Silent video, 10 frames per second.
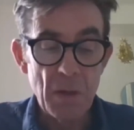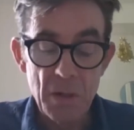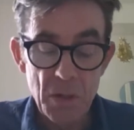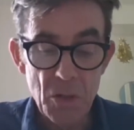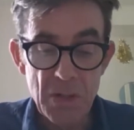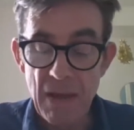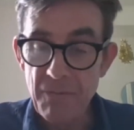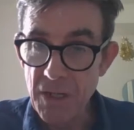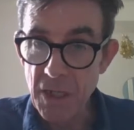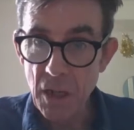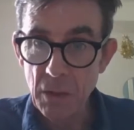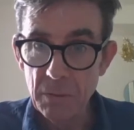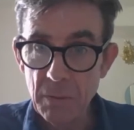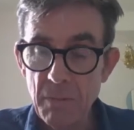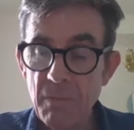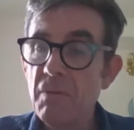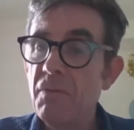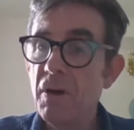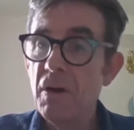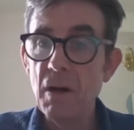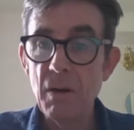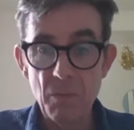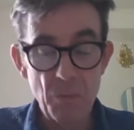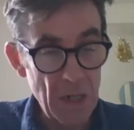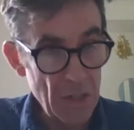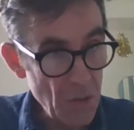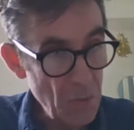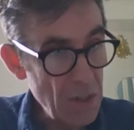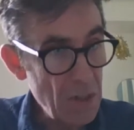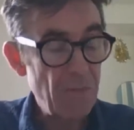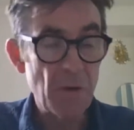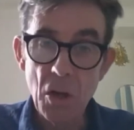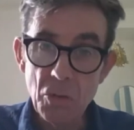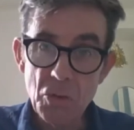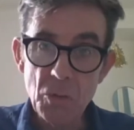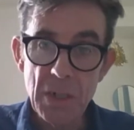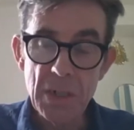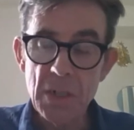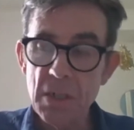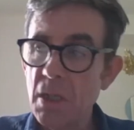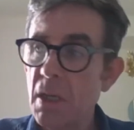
use their video for religious reasons, for cultural reasons.